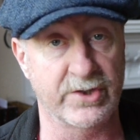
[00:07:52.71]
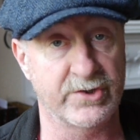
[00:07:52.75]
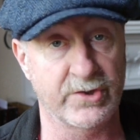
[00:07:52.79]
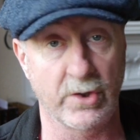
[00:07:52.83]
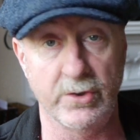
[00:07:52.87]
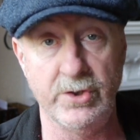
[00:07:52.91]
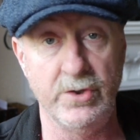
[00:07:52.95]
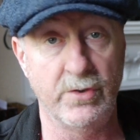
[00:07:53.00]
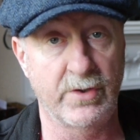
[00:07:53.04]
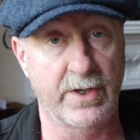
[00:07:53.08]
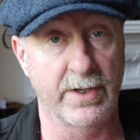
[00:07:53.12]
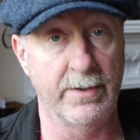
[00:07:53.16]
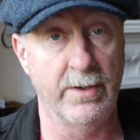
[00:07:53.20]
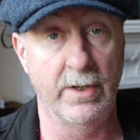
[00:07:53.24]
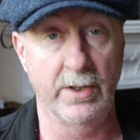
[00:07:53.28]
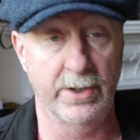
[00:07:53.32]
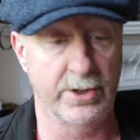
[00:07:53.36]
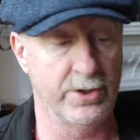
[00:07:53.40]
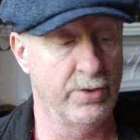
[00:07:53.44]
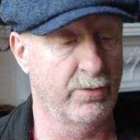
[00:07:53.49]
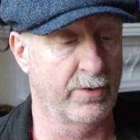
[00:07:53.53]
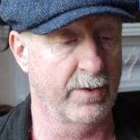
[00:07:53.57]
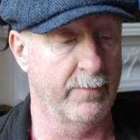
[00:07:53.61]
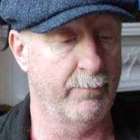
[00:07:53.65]
So you
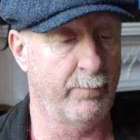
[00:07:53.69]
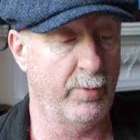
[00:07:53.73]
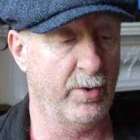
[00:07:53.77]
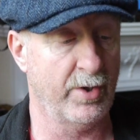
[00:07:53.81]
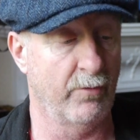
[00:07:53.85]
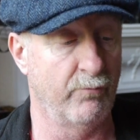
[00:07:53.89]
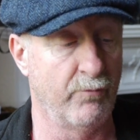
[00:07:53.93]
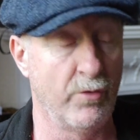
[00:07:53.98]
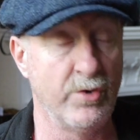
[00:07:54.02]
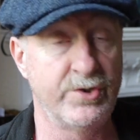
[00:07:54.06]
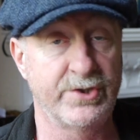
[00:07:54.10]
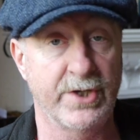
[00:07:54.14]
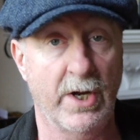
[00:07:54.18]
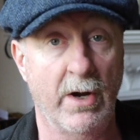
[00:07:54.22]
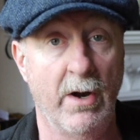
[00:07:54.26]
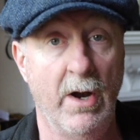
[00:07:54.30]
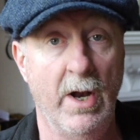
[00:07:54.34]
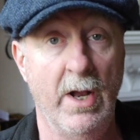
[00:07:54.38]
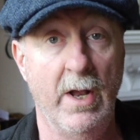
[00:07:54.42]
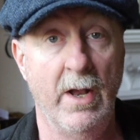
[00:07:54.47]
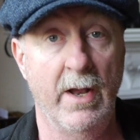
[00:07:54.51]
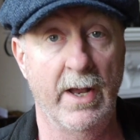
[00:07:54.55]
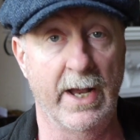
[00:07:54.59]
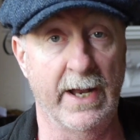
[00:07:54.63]
can put a router
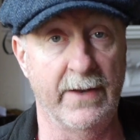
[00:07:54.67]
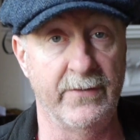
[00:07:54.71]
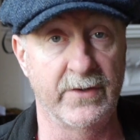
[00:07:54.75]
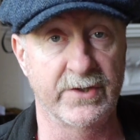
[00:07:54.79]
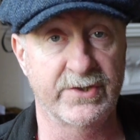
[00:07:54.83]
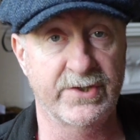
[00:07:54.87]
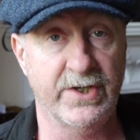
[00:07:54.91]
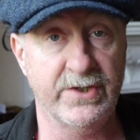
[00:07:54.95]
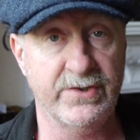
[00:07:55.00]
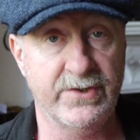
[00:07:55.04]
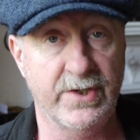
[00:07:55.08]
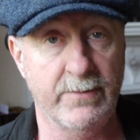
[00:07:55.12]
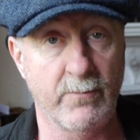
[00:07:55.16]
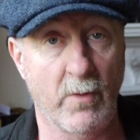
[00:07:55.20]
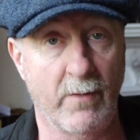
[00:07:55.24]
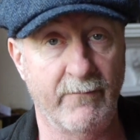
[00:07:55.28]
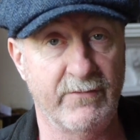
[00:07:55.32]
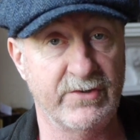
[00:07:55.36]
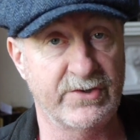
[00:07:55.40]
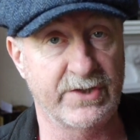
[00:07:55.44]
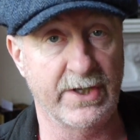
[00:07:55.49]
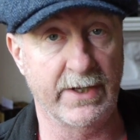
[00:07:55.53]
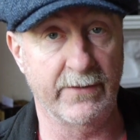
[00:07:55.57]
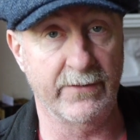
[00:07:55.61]
in the system,
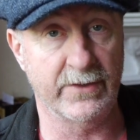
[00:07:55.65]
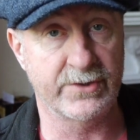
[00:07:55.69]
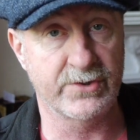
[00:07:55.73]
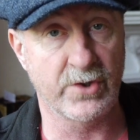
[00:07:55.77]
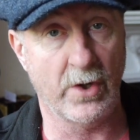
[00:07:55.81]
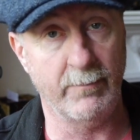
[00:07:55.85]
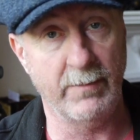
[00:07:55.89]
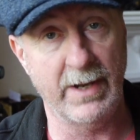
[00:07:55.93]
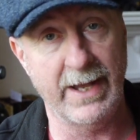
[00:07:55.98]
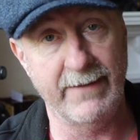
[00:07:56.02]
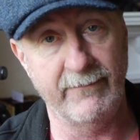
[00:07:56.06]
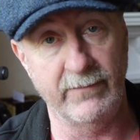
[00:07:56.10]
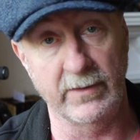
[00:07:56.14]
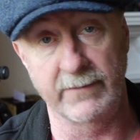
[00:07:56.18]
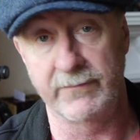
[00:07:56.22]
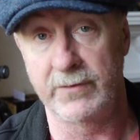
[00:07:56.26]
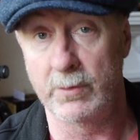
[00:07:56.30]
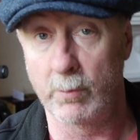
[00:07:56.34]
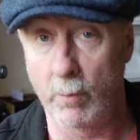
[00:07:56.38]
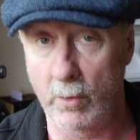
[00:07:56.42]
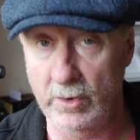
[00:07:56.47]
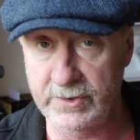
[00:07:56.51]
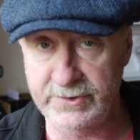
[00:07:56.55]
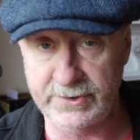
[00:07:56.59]
obviously at the top level if
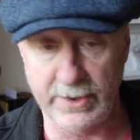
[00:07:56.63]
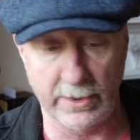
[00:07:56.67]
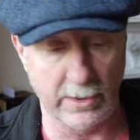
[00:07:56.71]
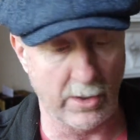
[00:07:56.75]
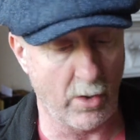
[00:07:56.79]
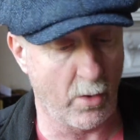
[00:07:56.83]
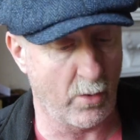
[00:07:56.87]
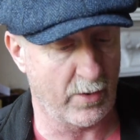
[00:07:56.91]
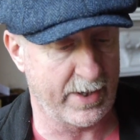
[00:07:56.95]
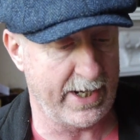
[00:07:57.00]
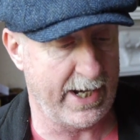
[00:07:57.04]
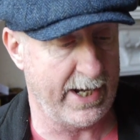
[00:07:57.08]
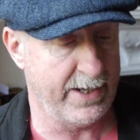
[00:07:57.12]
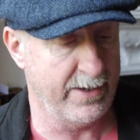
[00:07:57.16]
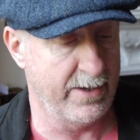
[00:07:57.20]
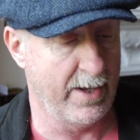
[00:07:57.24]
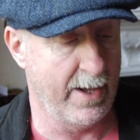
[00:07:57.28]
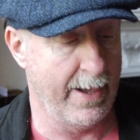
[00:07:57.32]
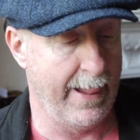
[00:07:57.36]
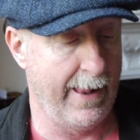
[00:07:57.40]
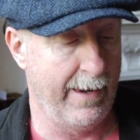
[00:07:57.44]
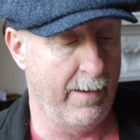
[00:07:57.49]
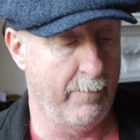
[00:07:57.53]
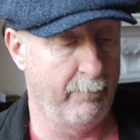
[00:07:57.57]
you want to log in,
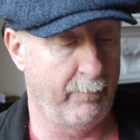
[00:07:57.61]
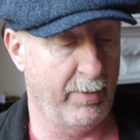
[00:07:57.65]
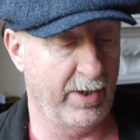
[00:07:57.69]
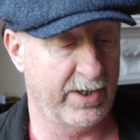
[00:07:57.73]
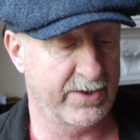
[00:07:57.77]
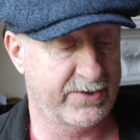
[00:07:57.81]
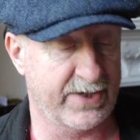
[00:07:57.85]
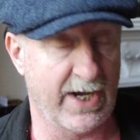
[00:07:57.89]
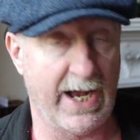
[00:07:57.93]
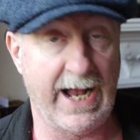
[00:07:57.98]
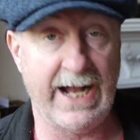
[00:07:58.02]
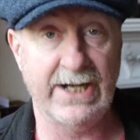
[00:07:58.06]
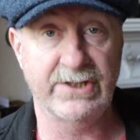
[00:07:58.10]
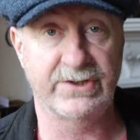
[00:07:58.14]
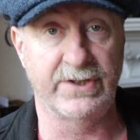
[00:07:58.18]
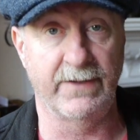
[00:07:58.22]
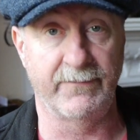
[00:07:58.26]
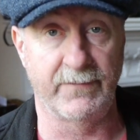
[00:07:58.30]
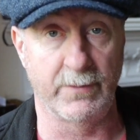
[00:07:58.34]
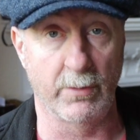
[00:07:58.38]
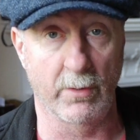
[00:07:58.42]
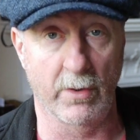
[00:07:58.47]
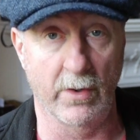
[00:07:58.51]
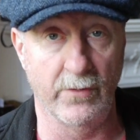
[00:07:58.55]
but actually
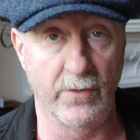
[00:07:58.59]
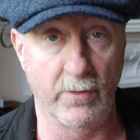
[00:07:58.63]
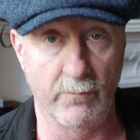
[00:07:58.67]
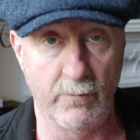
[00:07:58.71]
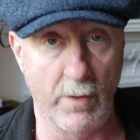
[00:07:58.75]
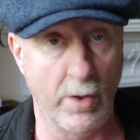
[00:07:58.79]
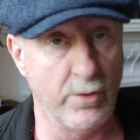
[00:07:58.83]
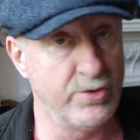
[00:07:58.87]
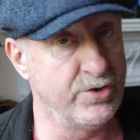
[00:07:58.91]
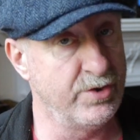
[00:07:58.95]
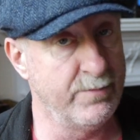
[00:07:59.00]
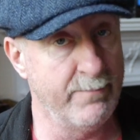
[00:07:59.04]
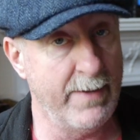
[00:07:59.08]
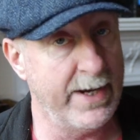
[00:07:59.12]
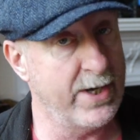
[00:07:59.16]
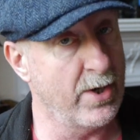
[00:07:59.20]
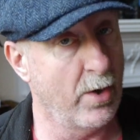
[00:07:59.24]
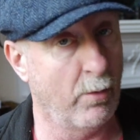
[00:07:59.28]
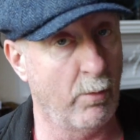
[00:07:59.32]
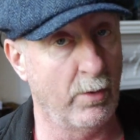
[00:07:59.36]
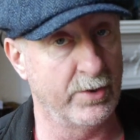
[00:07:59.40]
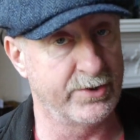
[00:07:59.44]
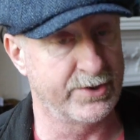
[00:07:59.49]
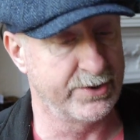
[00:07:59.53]
if you're on the road, you may
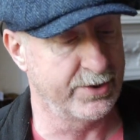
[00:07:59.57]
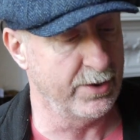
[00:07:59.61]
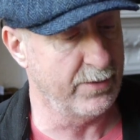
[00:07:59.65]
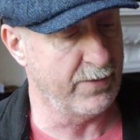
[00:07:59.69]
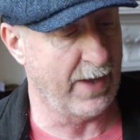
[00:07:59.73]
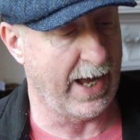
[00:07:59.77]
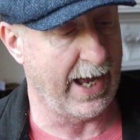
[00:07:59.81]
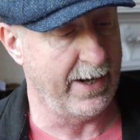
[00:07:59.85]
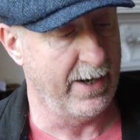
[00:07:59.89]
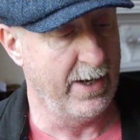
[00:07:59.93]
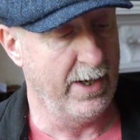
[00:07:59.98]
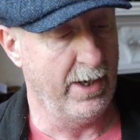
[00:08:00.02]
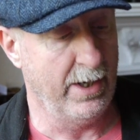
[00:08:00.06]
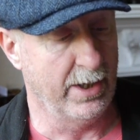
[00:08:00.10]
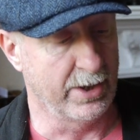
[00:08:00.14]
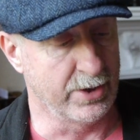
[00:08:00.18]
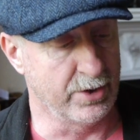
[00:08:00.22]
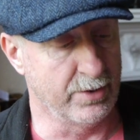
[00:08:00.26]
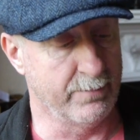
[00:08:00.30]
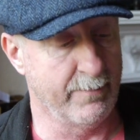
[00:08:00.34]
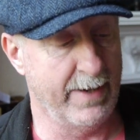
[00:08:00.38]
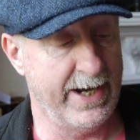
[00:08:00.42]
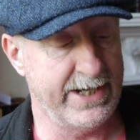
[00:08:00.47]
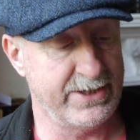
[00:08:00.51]
not want to do that.
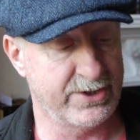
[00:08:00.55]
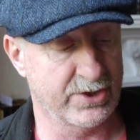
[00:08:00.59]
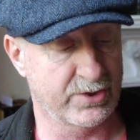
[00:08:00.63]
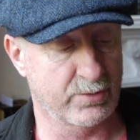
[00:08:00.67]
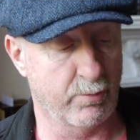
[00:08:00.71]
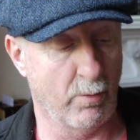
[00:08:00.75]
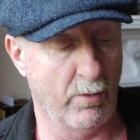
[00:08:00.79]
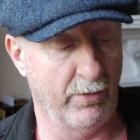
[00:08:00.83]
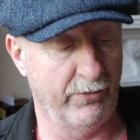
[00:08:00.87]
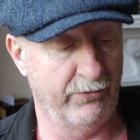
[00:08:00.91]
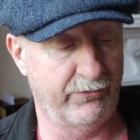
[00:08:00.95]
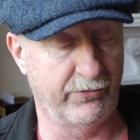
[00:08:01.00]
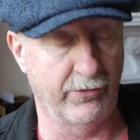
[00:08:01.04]
You may just want